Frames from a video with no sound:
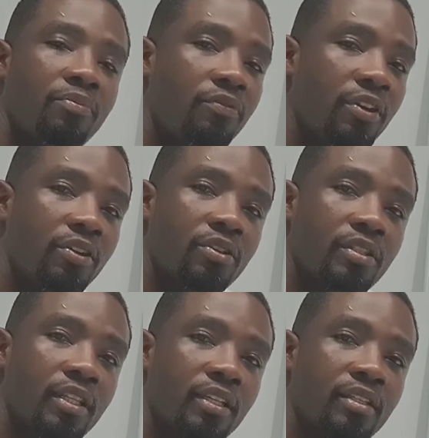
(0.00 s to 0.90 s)

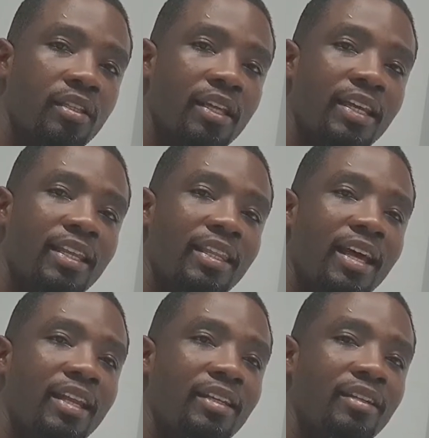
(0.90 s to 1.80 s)
various things
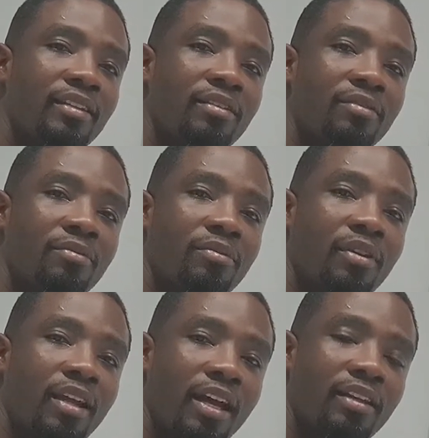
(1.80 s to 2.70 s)
that
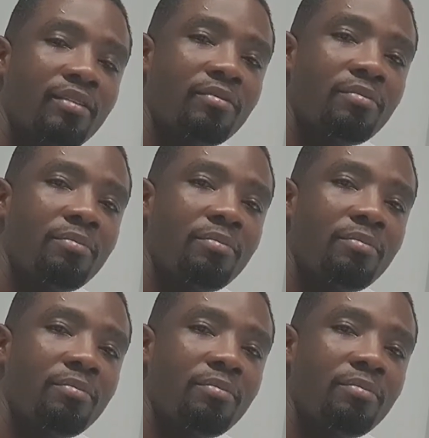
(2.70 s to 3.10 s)
can